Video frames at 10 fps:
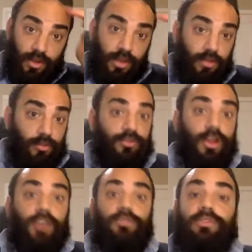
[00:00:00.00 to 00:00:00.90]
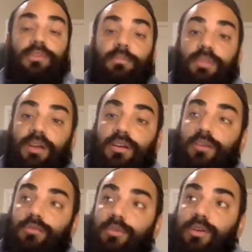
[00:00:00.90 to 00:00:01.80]
And the Rashash was simply
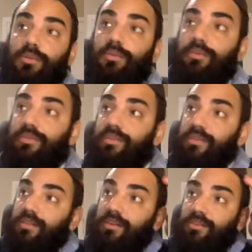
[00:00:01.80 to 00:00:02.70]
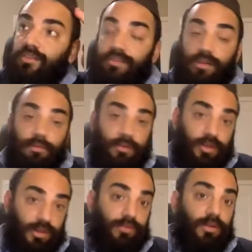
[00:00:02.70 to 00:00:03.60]
uncovering the roots and the teachings that were in
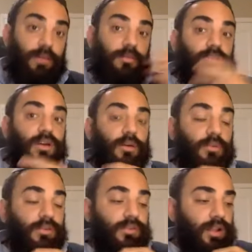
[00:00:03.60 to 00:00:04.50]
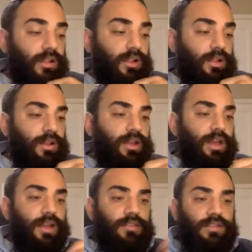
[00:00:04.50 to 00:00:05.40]
his Rebbe, the Arizal,
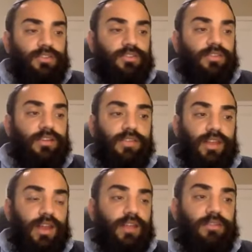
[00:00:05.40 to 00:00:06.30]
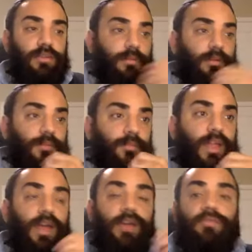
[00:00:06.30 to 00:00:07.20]
and teaches us that Adarabah,
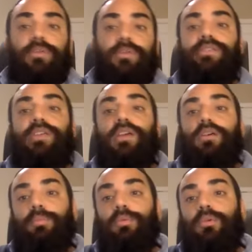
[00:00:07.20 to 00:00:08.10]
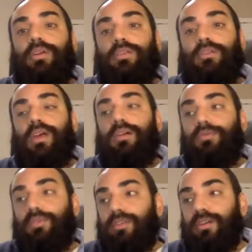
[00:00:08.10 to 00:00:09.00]
every single point,
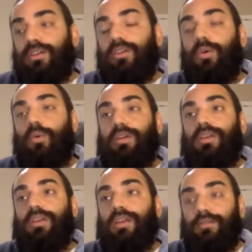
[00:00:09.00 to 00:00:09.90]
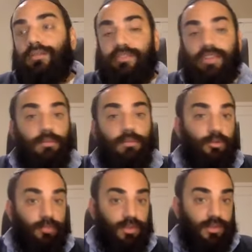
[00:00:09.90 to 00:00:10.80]
every single coordinate, every single
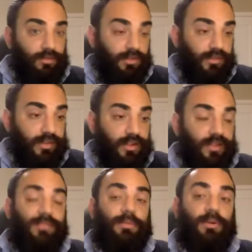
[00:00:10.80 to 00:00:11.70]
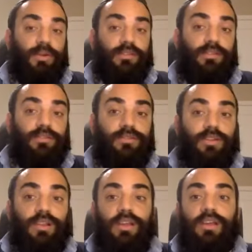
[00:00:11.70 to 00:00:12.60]
moment, every single experience and
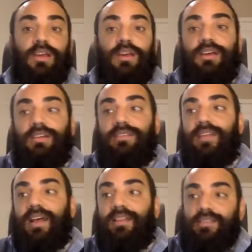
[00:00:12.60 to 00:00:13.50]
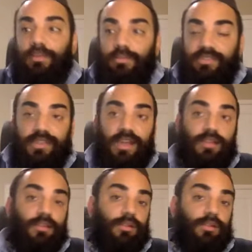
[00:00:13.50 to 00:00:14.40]
feeling is not some
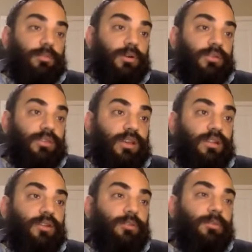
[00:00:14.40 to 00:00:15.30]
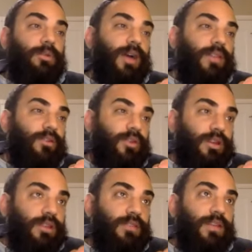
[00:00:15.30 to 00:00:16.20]
standalone particular, but rather it
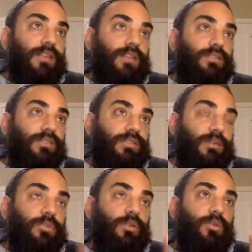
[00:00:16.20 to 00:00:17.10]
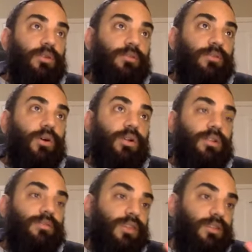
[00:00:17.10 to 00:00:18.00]
contains the sum total of
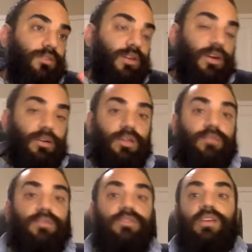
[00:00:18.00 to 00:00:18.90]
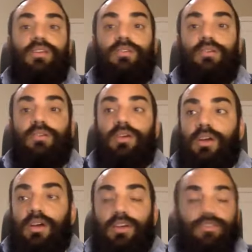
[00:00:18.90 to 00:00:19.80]
all of the entirety of the Seder
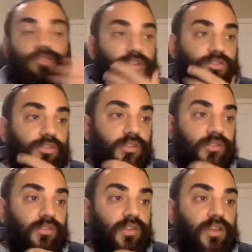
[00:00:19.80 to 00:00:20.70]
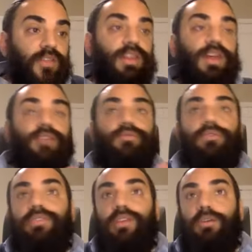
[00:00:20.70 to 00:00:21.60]
Hishtalshlis that every
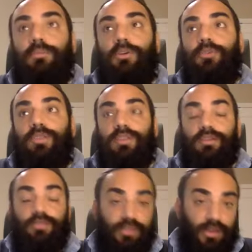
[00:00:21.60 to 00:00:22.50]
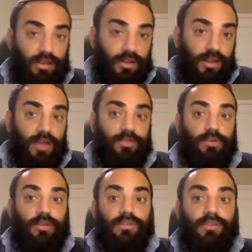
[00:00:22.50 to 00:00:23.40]
single moment, every single
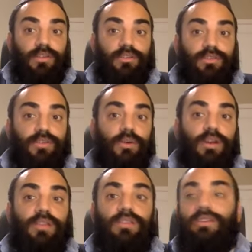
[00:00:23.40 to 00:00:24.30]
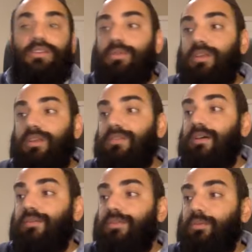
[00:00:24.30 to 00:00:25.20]
encounter, every single sira contains within
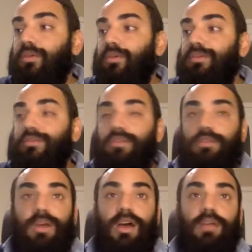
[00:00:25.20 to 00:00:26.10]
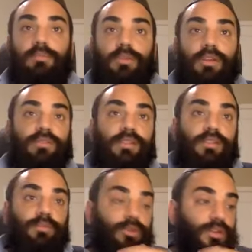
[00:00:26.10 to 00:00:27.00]
itself the worlds of Adam Kadma and
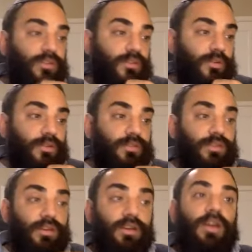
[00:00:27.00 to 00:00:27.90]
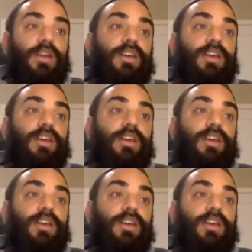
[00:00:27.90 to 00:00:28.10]
Atzilus Pri and Asiya.